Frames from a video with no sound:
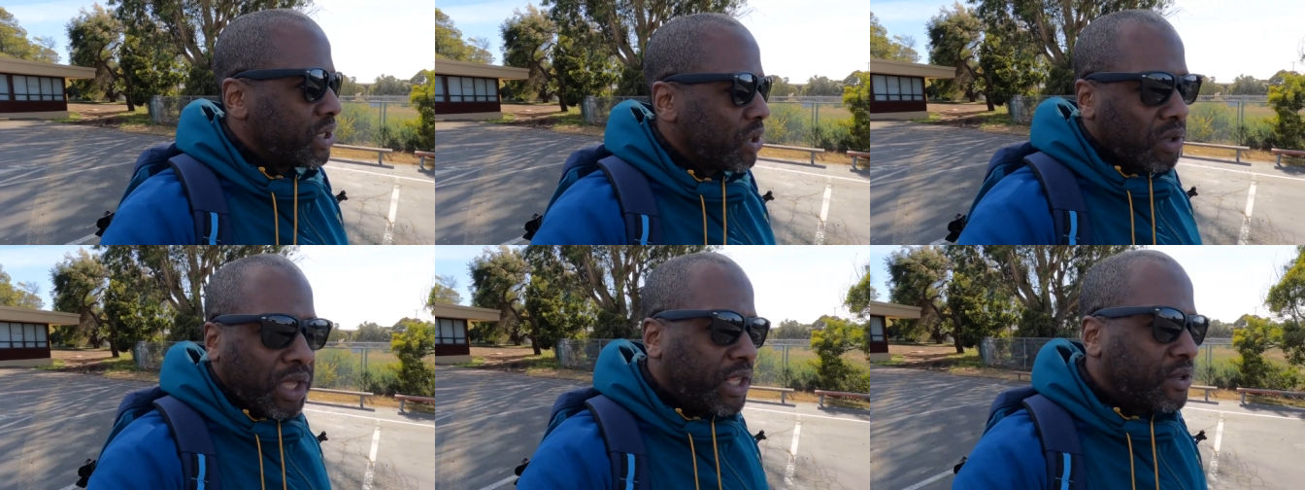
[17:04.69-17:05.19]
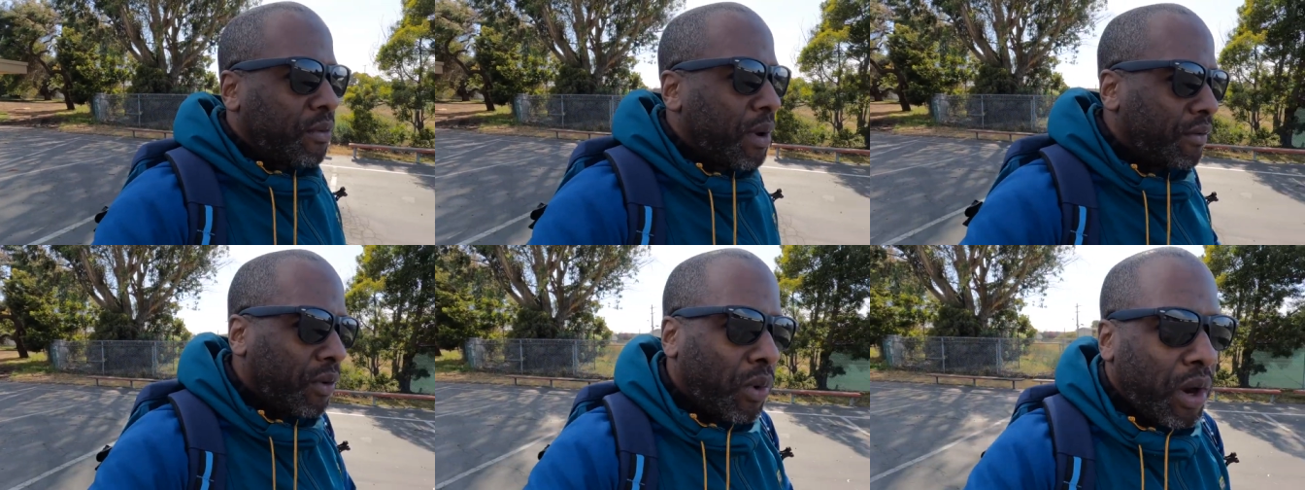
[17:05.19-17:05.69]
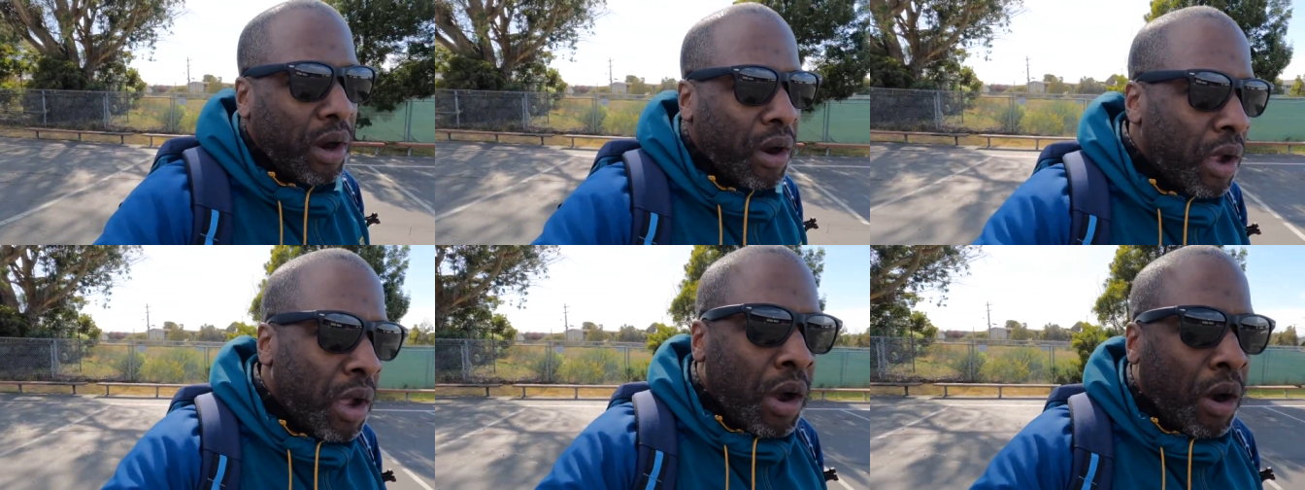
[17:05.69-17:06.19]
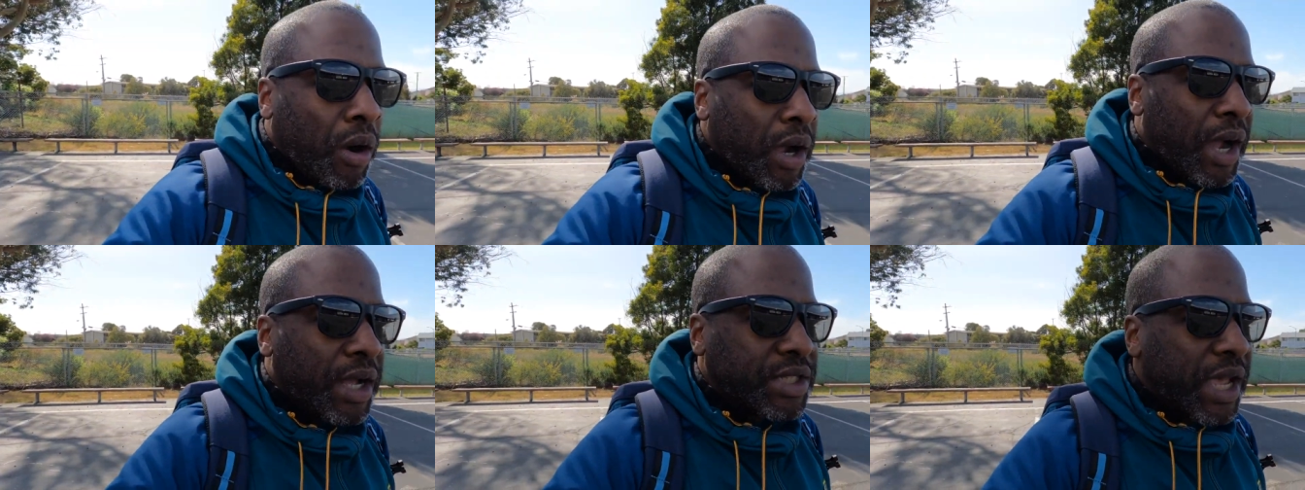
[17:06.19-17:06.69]
so kids from everywhere, all
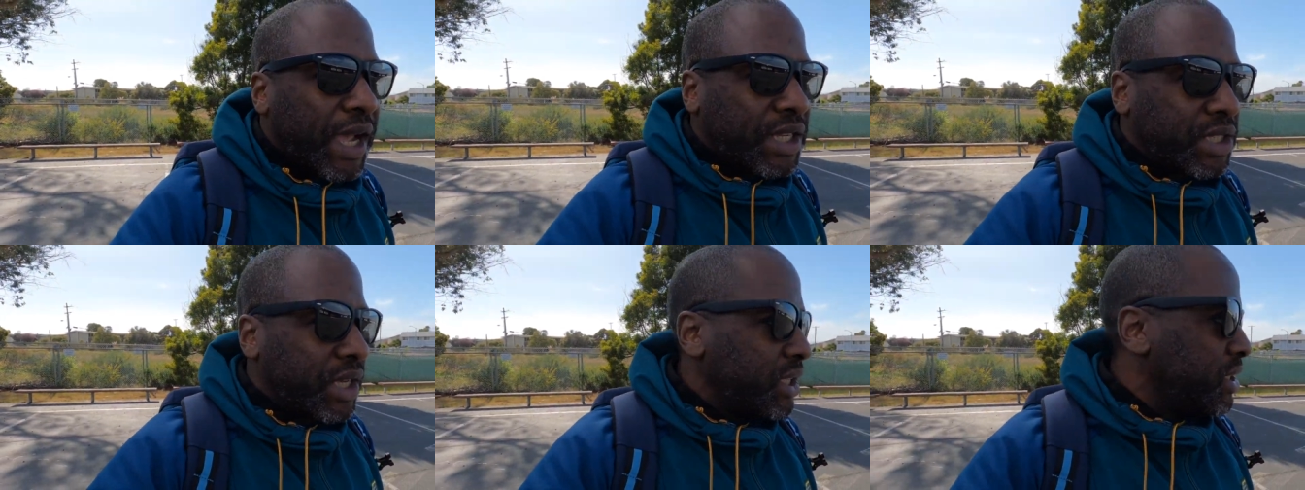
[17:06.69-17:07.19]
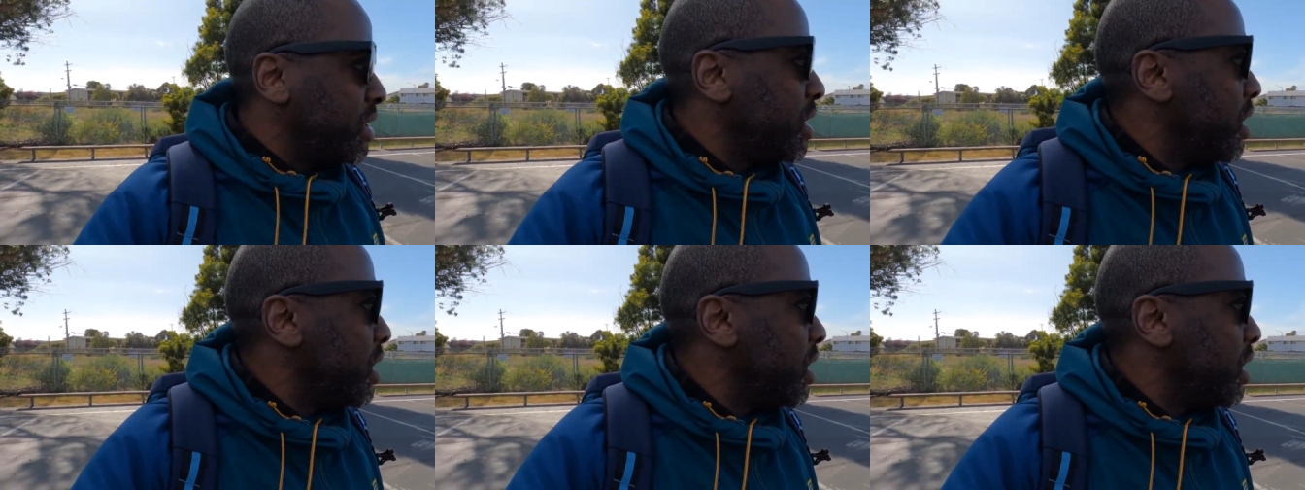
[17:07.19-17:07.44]
kinds of accents.